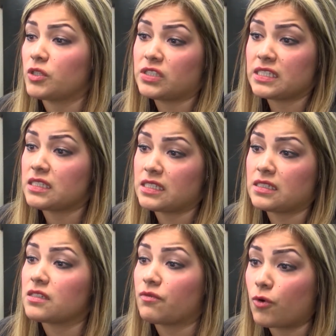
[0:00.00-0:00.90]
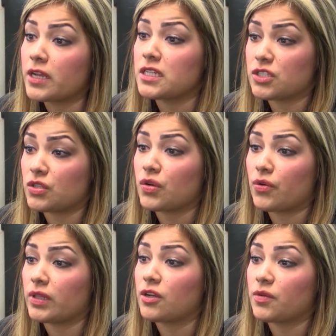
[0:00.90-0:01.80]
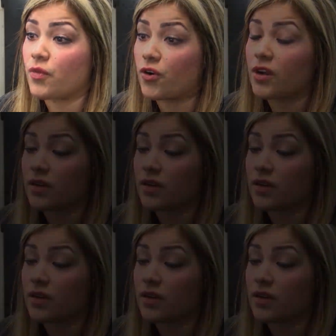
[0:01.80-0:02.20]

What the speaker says: persistence of wanting to know and learn more.